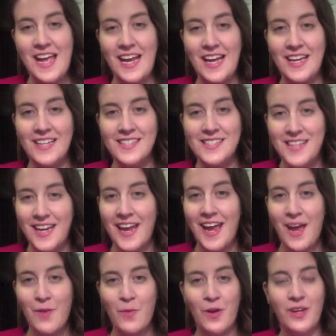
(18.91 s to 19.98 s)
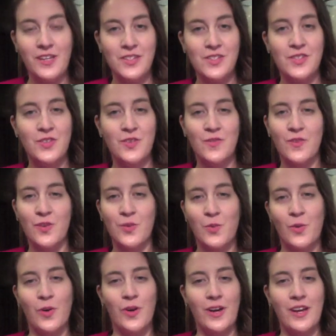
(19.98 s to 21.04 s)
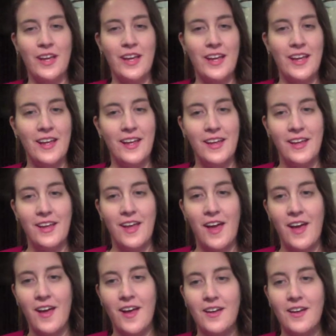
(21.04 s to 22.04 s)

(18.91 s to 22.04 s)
And today I wanted to record a